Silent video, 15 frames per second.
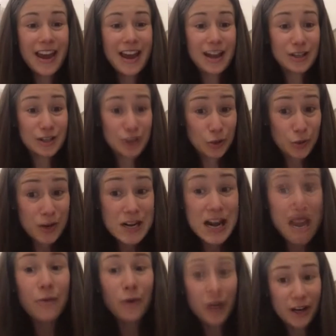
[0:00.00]
to a
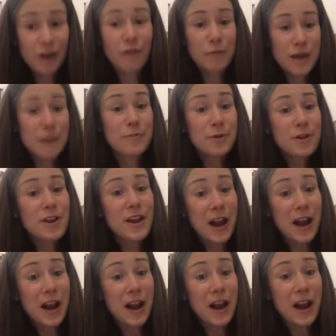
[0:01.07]
network of people that
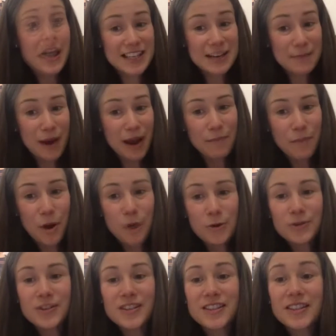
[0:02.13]
I knew would see my
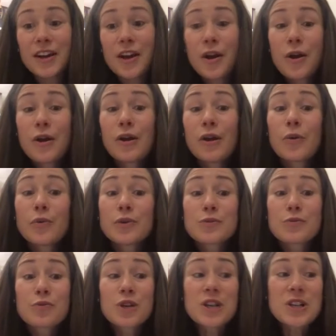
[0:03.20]
posts,
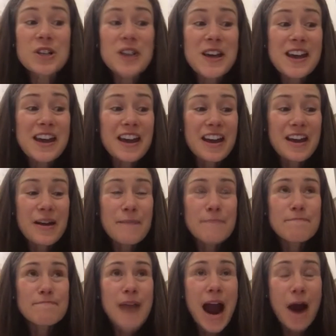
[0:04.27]
was really
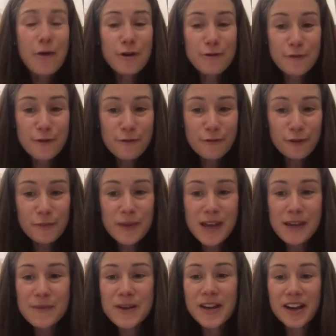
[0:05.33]
powerful for me,
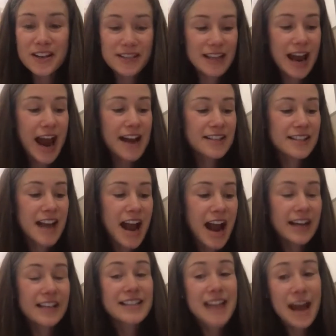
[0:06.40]
because as an
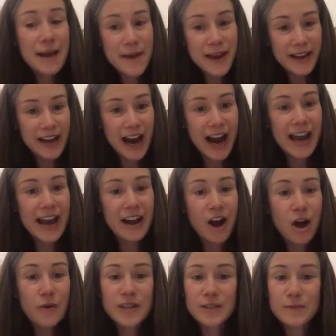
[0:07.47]
academic, I had
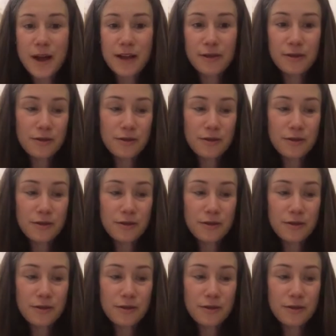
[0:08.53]
always been,